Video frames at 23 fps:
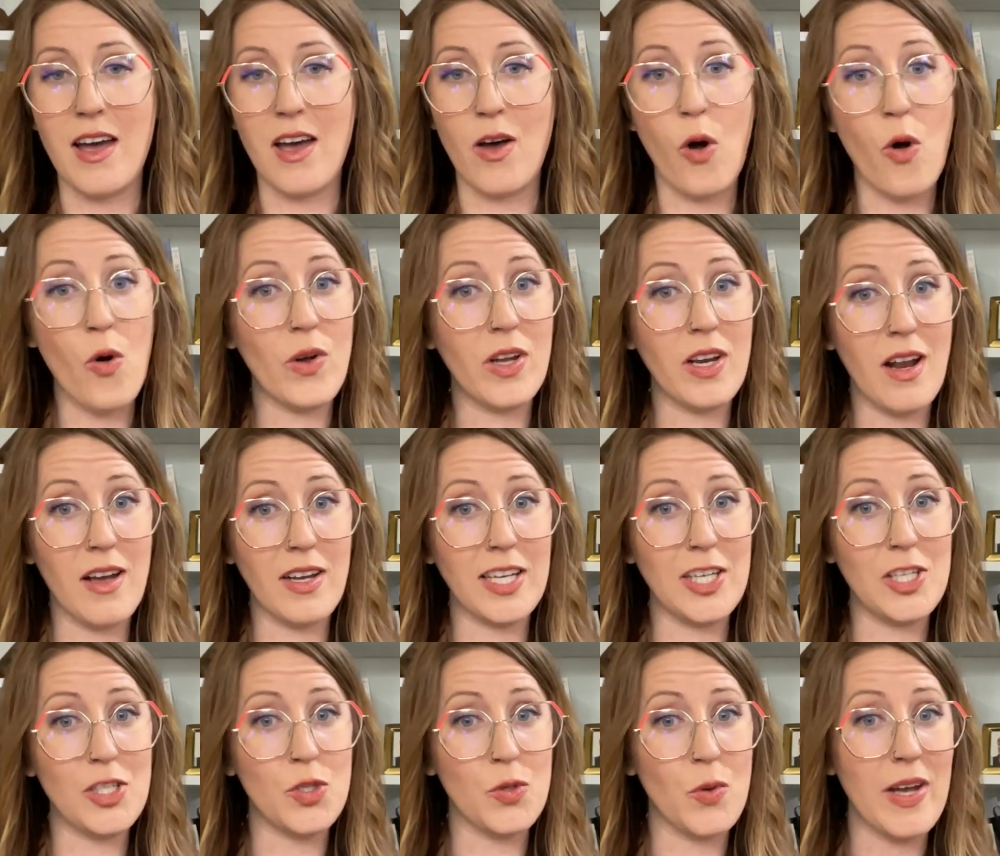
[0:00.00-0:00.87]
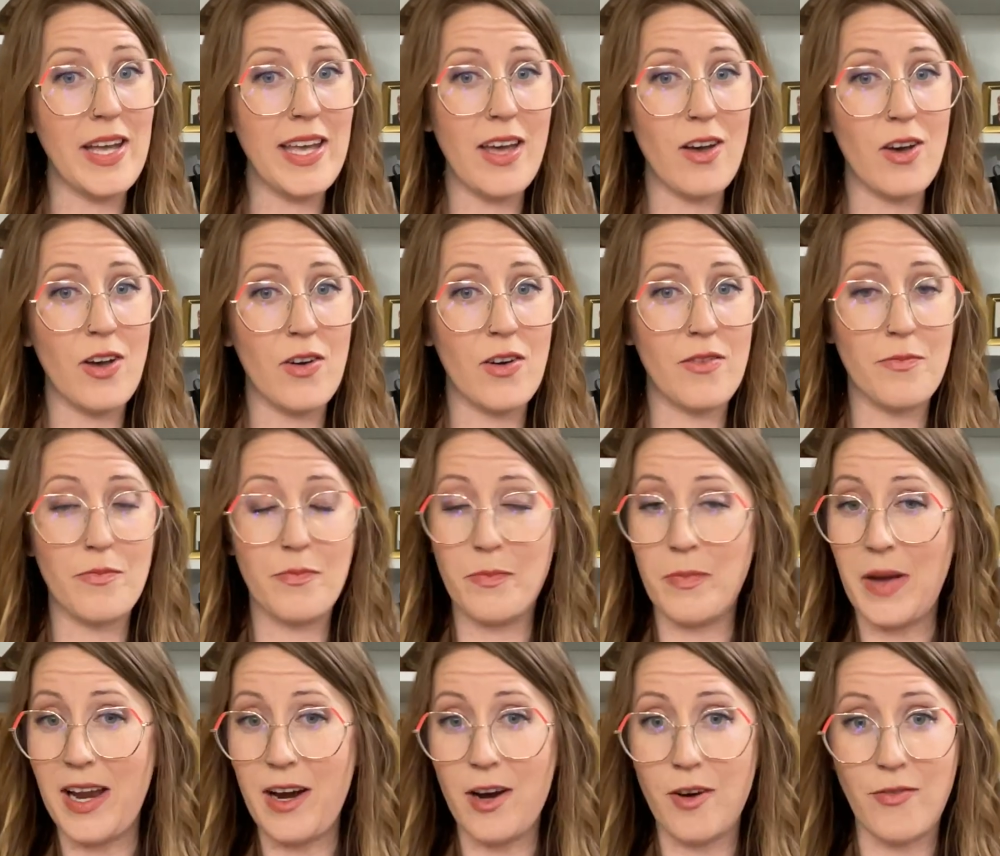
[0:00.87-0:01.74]
Okanagan Joy
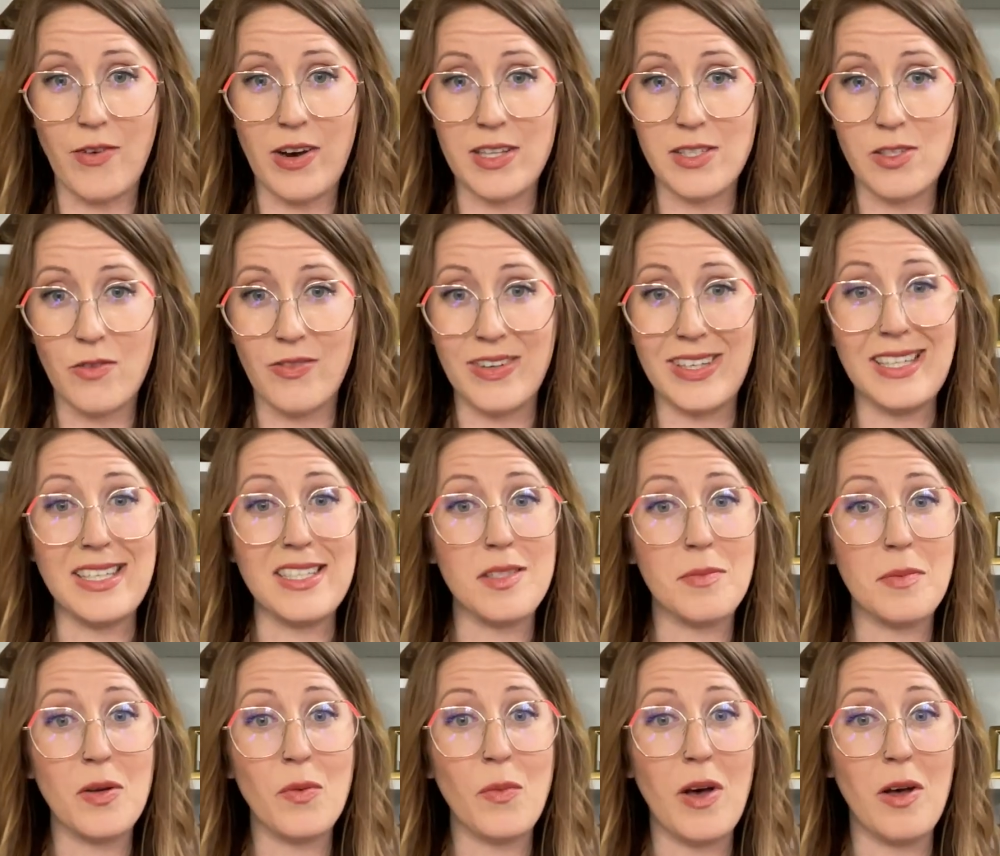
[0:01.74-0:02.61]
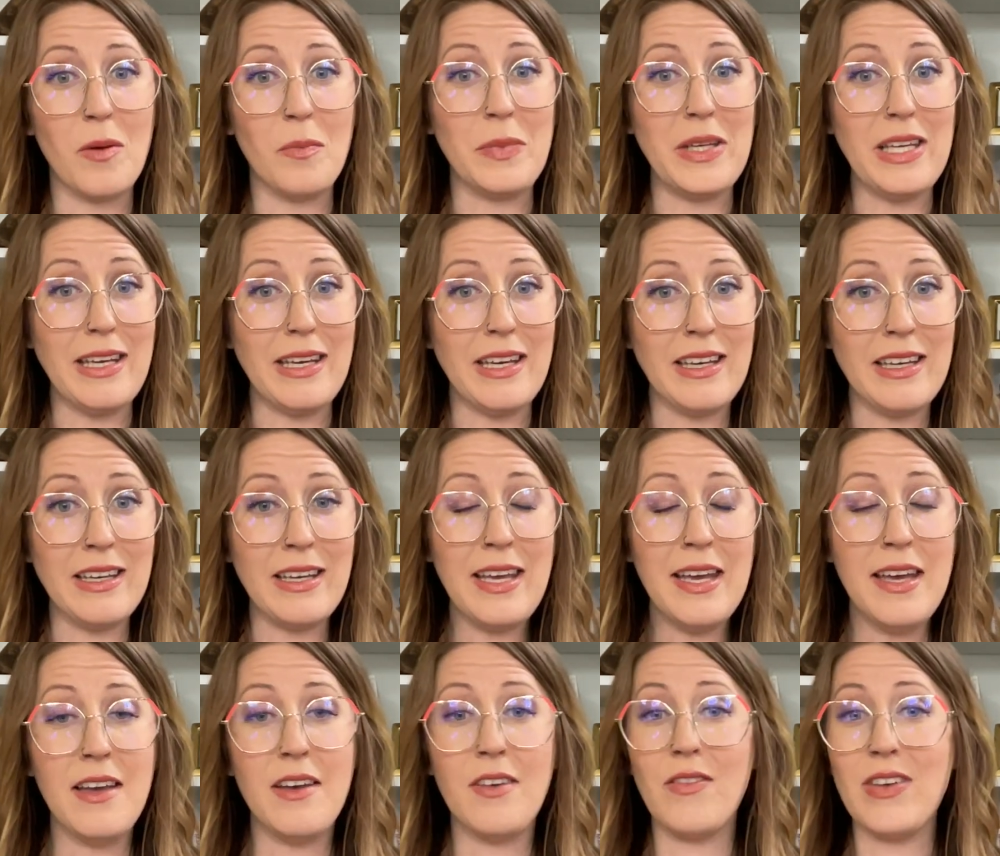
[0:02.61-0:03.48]
by our friends over at Intimate Wellbeing.
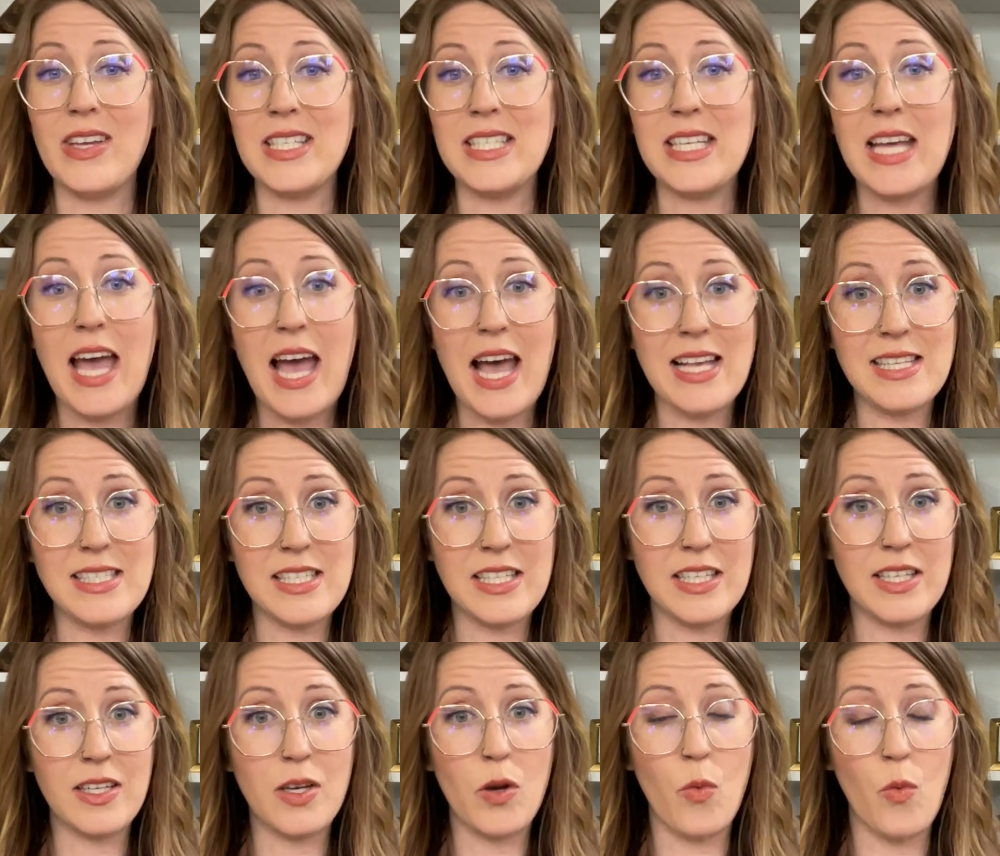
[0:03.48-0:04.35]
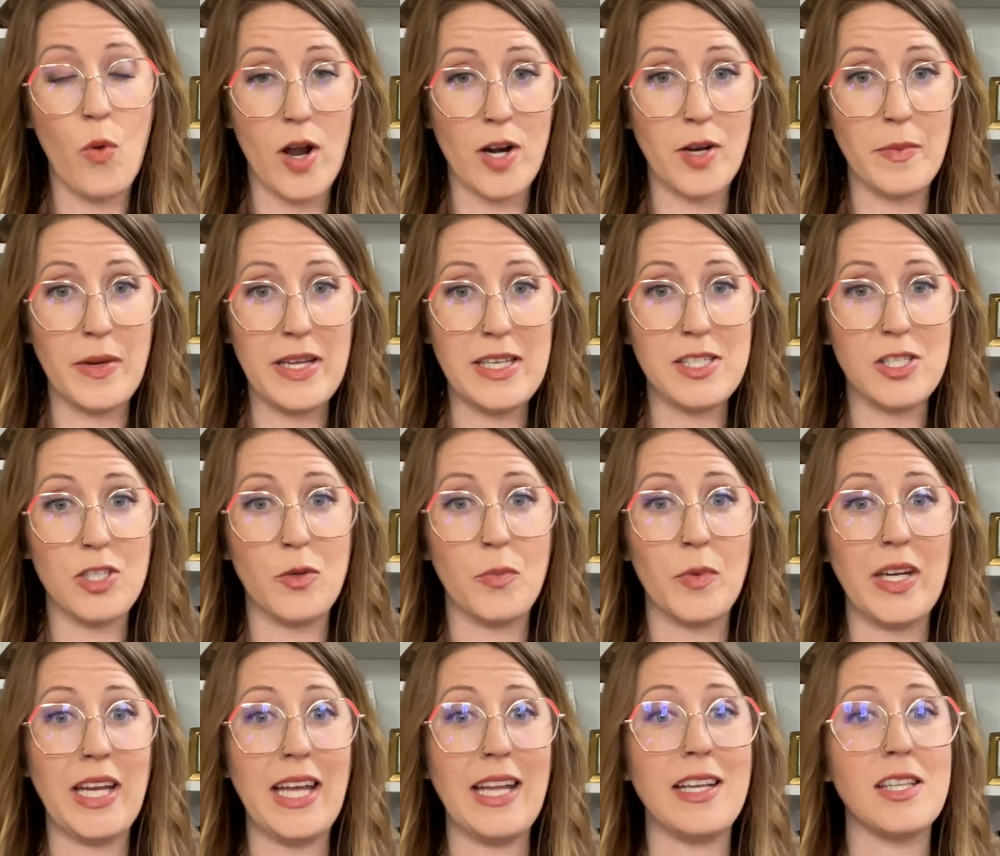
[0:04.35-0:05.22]
Fantastic water-based
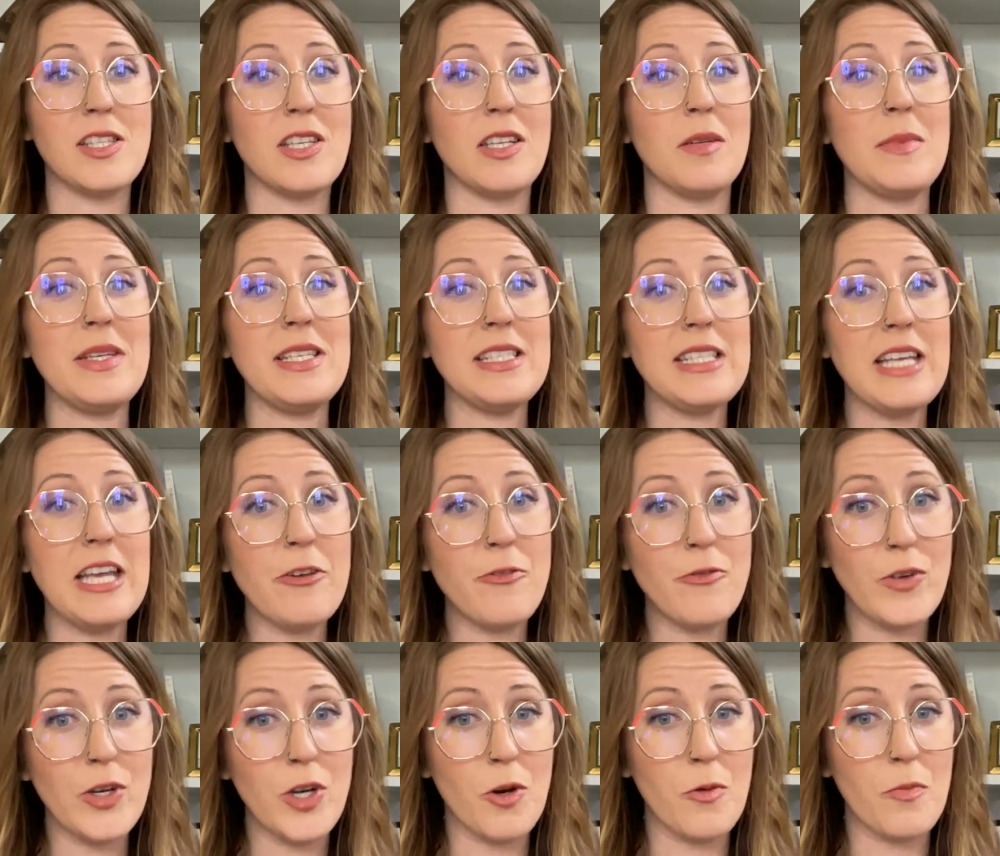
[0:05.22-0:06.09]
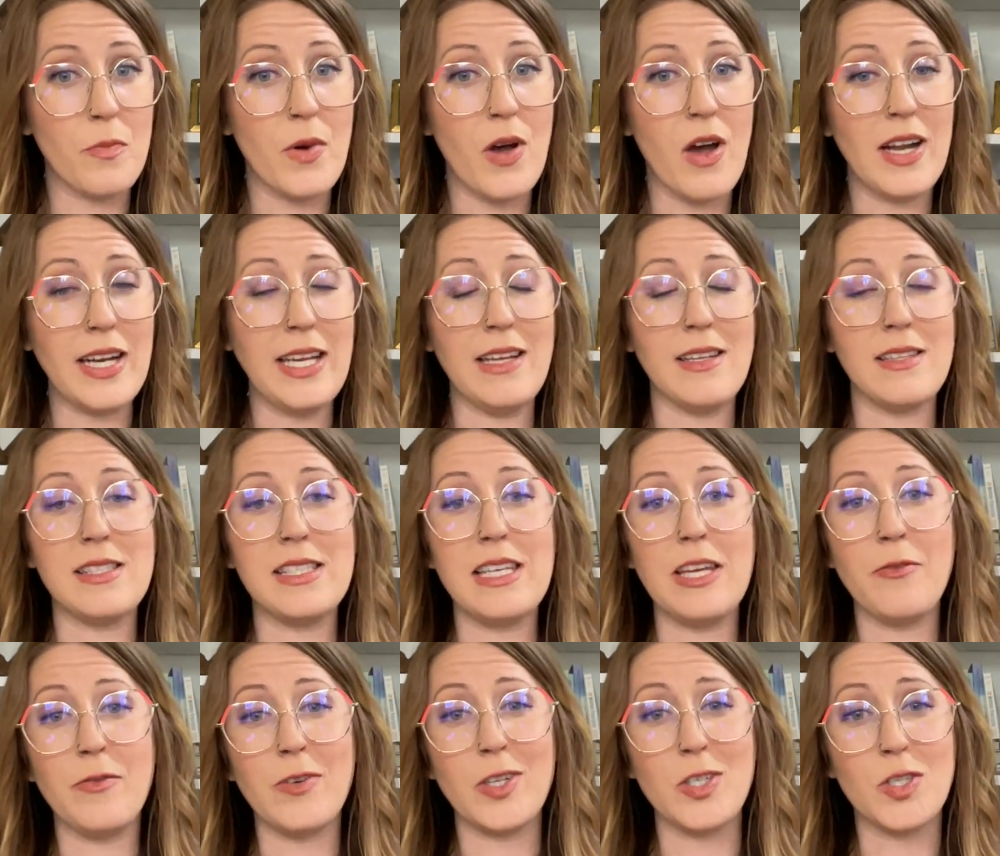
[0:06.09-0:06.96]
lubricant. It's going to be safe for your body. It's
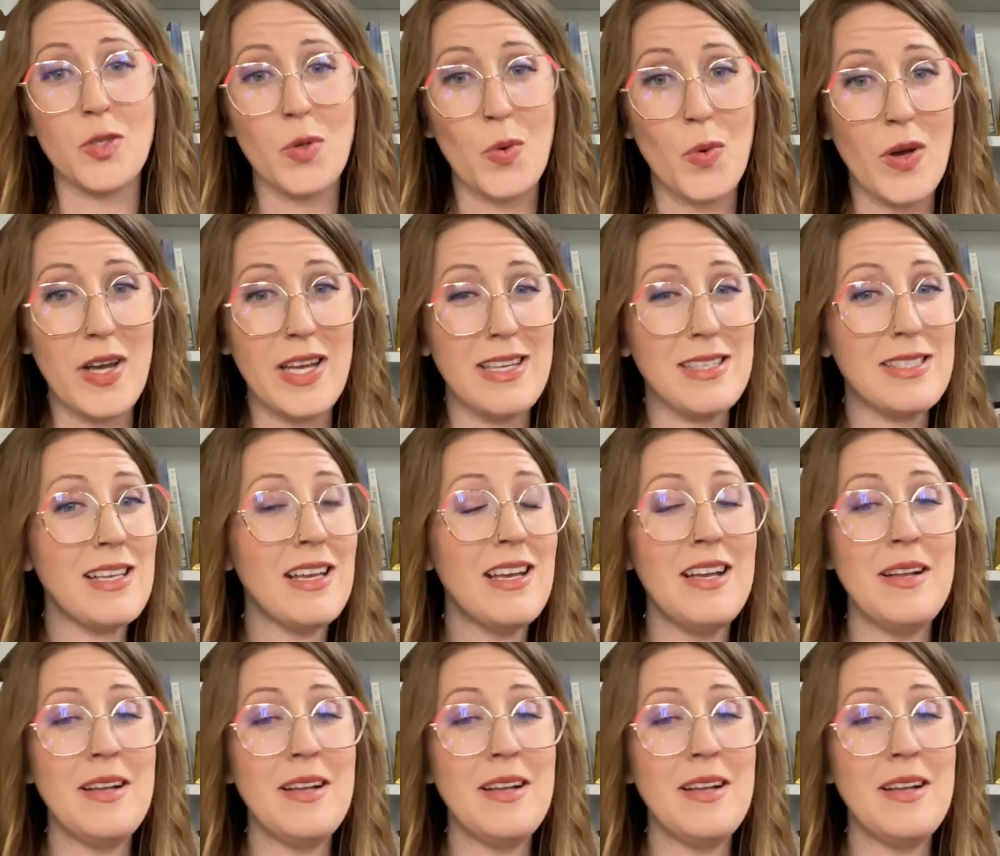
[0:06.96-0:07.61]
safe for your toys.